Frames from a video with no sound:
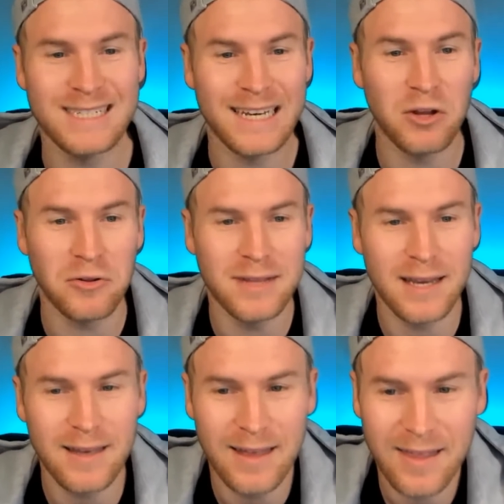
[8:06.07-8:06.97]

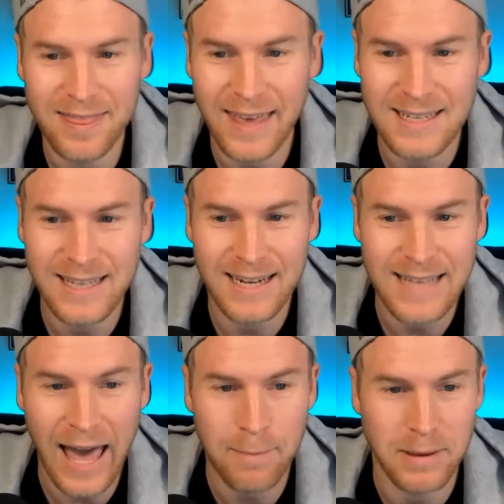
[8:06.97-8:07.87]
tilting things that has
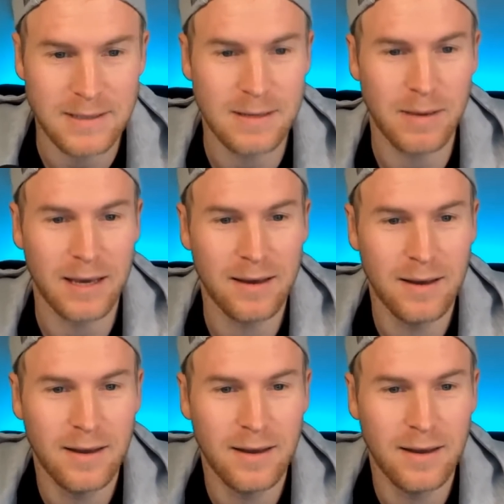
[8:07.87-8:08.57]
happened to me.